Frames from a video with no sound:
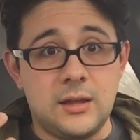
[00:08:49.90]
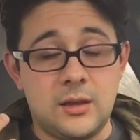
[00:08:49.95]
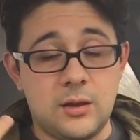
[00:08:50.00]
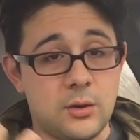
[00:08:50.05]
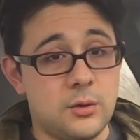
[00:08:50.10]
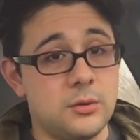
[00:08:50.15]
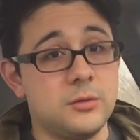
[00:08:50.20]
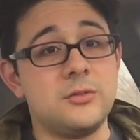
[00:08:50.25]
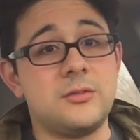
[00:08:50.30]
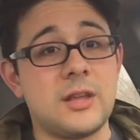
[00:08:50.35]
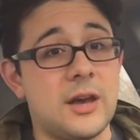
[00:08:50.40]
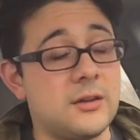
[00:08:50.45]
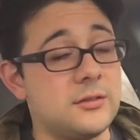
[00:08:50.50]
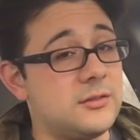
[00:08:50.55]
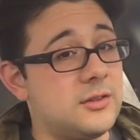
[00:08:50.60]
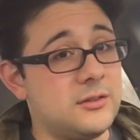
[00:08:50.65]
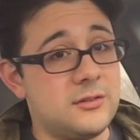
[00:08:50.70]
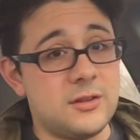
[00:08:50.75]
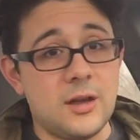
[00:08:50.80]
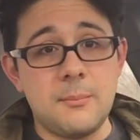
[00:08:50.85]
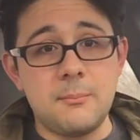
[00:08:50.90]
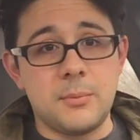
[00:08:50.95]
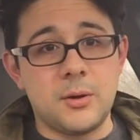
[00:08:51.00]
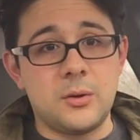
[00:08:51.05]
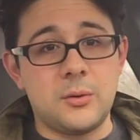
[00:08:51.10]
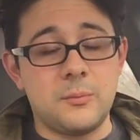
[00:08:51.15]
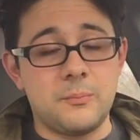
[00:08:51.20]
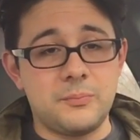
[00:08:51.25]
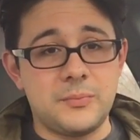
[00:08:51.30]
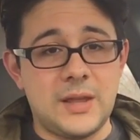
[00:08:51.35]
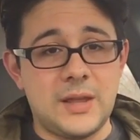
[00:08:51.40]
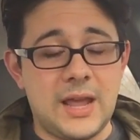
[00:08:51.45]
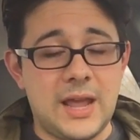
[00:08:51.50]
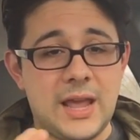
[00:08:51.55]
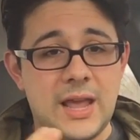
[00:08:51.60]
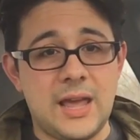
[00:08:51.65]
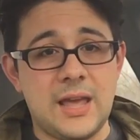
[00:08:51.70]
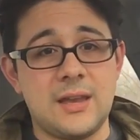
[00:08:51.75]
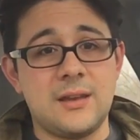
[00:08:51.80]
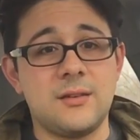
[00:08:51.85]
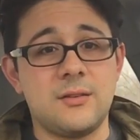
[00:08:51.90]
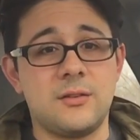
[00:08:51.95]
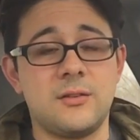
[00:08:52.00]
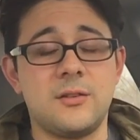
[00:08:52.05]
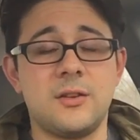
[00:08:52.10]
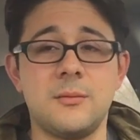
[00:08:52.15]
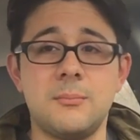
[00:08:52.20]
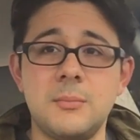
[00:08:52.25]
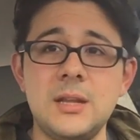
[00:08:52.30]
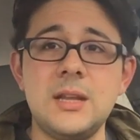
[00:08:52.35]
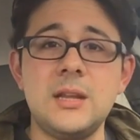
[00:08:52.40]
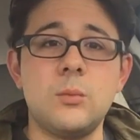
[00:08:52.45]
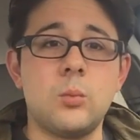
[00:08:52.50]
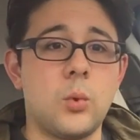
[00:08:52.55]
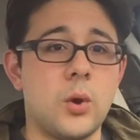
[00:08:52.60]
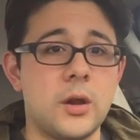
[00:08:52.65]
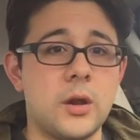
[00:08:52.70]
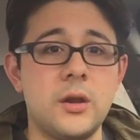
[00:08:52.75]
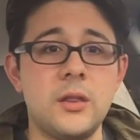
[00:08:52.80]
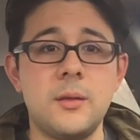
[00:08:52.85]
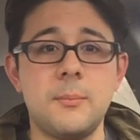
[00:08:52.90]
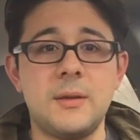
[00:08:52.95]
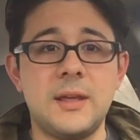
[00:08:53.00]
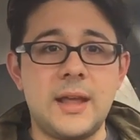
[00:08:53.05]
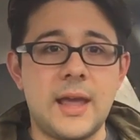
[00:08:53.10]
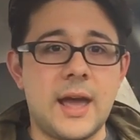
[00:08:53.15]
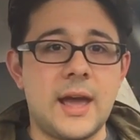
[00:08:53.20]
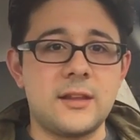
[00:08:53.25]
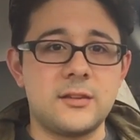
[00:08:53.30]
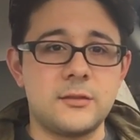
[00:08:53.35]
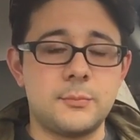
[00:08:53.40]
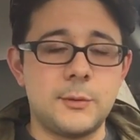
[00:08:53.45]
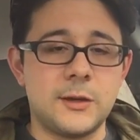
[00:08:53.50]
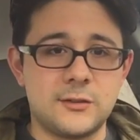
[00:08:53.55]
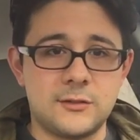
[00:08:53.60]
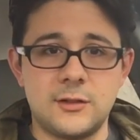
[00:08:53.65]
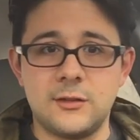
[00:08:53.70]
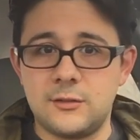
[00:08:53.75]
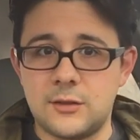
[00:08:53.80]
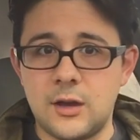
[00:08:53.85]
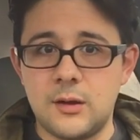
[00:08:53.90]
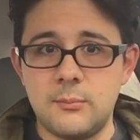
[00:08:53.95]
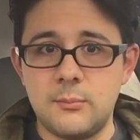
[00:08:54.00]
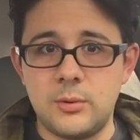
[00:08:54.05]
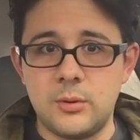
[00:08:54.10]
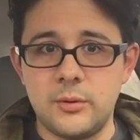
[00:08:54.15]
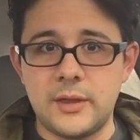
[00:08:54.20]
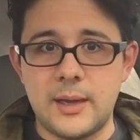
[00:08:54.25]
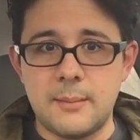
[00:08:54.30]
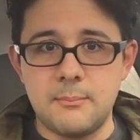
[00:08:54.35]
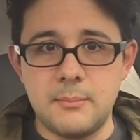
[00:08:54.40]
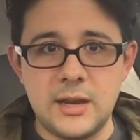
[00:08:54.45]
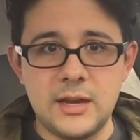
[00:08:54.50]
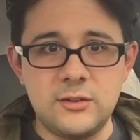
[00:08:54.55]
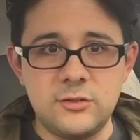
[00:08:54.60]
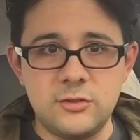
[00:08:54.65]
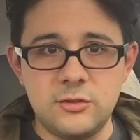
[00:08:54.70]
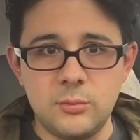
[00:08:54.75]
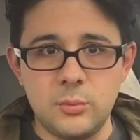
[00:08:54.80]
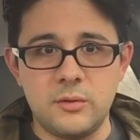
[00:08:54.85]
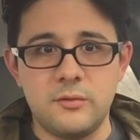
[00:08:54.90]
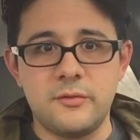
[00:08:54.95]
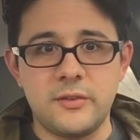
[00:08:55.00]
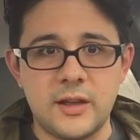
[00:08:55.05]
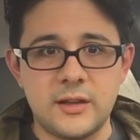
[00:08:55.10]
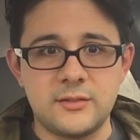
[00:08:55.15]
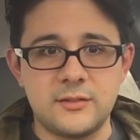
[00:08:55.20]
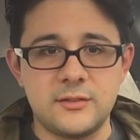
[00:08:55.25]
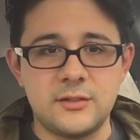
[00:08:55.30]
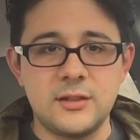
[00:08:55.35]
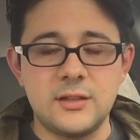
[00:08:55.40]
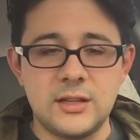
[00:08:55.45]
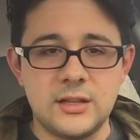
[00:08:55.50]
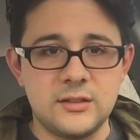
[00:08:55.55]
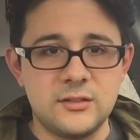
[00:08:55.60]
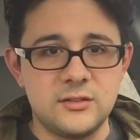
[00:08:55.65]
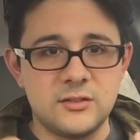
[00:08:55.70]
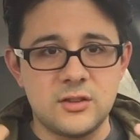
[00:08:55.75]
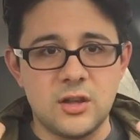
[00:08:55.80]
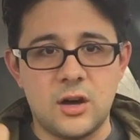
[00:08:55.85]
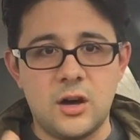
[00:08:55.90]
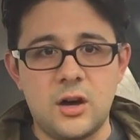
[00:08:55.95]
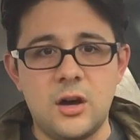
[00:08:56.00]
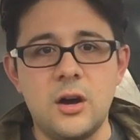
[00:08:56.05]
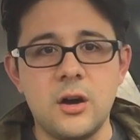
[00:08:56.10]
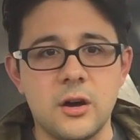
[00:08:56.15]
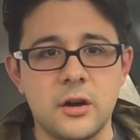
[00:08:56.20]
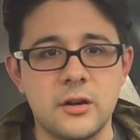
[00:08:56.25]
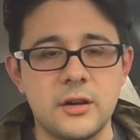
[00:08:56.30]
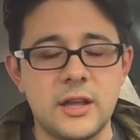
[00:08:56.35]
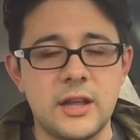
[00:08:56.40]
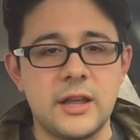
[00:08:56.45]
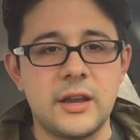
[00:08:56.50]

goes down to Dumbo. And to me, one of the big aspects to Dumbo that makes you invested is the heart.